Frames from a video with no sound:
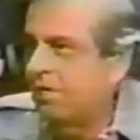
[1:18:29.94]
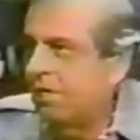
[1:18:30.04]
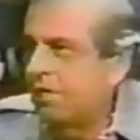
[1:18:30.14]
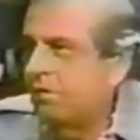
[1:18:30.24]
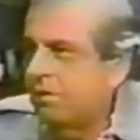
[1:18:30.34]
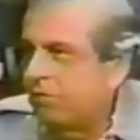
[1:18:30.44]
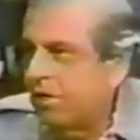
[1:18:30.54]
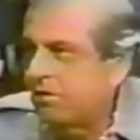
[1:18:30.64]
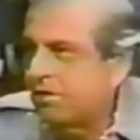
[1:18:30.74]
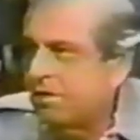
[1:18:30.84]
who have lost
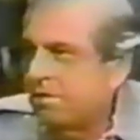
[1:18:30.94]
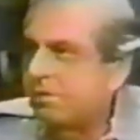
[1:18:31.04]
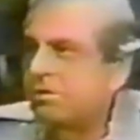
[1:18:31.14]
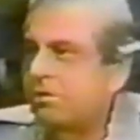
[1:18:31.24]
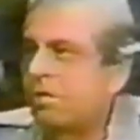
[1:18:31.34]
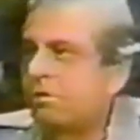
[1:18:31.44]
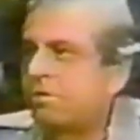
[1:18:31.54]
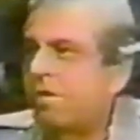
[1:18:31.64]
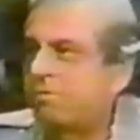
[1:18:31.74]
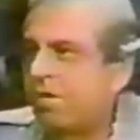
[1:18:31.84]
their shows
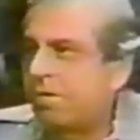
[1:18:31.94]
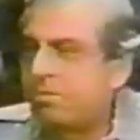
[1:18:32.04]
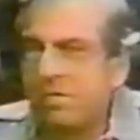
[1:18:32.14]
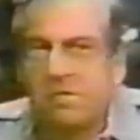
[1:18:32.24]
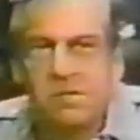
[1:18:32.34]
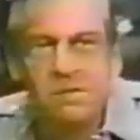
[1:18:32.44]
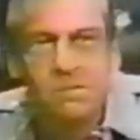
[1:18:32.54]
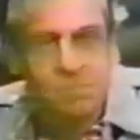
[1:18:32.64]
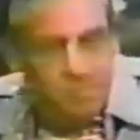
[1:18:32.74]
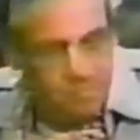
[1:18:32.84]
after I appeared on
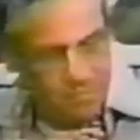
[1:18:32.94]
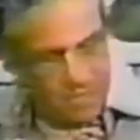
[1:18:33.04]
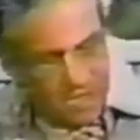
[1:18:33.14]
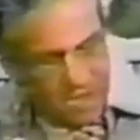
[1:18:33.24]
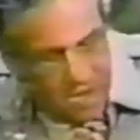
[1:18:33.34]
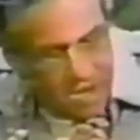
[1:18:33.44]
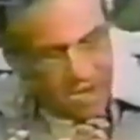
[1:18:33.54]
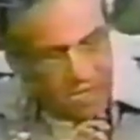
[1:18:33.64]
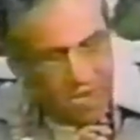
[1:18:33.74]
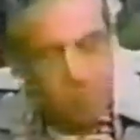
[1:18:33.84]
them. And
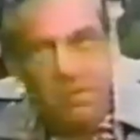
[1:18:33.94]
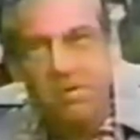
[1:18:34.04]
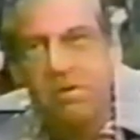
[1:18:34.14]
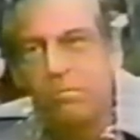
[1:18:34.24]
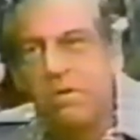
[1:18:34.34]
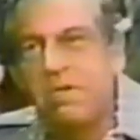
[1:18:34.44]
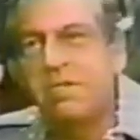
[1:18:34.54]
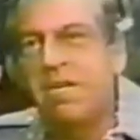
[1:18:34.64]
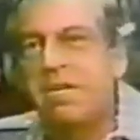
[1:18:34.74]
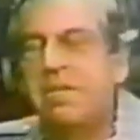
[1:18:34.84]
I appeared on Morton
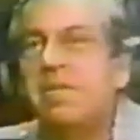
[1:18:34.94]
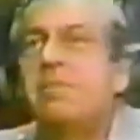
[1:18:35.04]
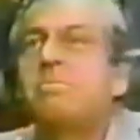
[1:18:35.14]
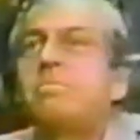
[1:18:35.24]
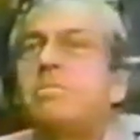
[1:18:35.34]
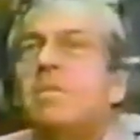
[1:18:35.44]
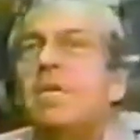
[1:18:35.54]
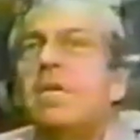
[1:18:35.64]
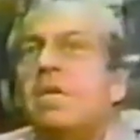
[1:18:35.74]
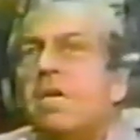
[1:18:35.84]
Downey
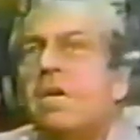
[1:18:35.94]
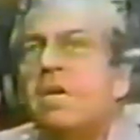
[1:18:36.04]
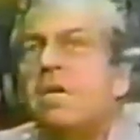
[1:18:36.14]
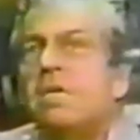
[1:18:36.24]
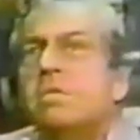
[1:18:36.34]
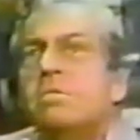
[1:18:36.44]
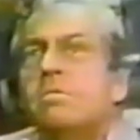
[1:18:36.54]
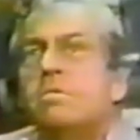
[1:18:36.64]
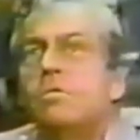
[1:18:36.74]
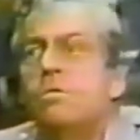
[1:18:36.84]
uh,
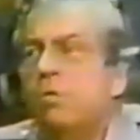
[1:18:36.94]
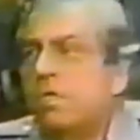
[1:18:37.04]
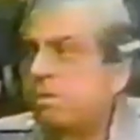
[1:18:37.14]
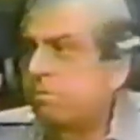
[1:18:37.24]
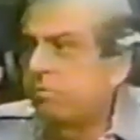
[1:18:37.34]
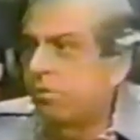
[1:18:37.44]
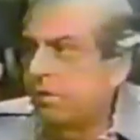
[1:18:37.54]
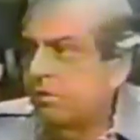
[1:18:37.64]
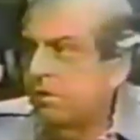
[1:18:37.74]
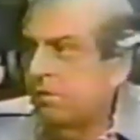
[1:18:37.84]
two weeks before his
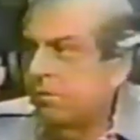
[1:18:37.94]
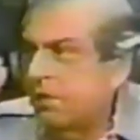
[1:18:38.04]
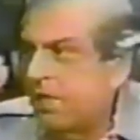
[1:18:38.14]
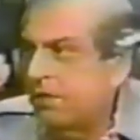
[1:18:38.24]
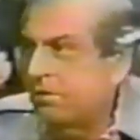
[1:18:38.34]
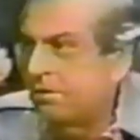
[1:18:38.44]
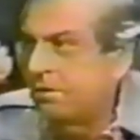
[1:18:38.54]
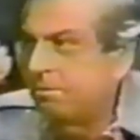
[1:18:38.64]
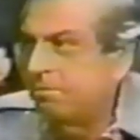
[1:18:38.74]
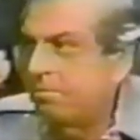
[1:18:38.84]
show was canceled.
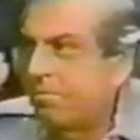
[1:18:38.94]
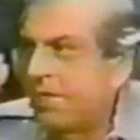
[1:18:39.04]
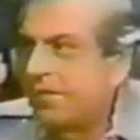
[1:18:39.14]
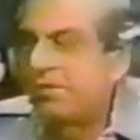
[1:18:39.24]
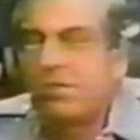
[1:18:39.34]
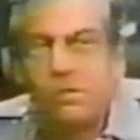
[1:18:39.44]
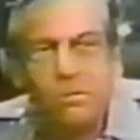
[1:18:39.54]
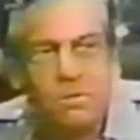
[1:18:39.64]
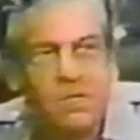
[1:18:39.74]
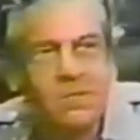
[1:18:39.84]

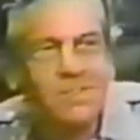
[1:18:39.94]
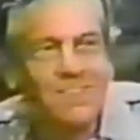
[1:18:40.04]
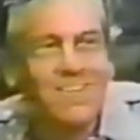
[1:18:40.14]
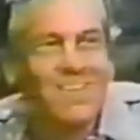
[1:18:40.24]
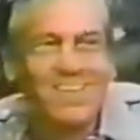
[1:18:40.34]
So uh,